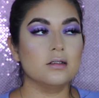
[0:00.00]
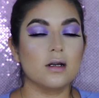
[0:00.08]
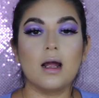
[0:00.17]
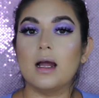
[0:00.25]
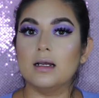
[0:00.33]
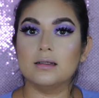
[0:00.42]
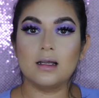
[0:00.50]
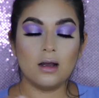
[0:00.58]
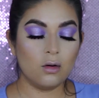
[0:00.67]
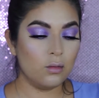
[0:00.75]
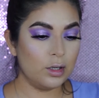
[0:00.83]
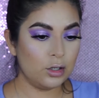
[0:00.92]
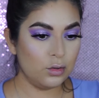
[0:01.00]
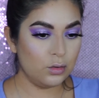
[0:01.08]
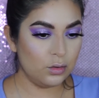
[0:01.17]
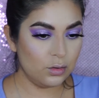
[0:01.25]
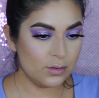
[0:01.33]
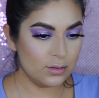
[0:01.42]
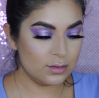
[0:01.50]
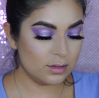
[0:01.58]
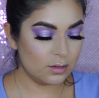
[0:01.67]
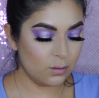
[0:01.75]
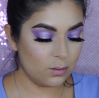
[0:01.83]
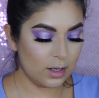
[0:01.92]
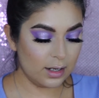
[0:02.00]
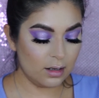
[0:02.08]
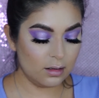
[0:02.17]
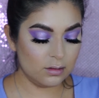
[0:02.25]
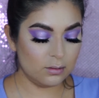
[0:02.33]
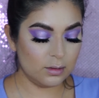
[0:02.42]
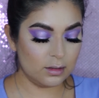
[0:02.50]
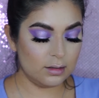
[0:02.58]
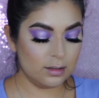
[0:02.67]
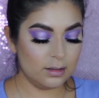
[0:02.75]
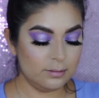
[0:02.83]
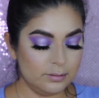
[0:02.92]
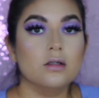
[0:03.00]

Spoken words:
your eyes out when you use the white on the waterline.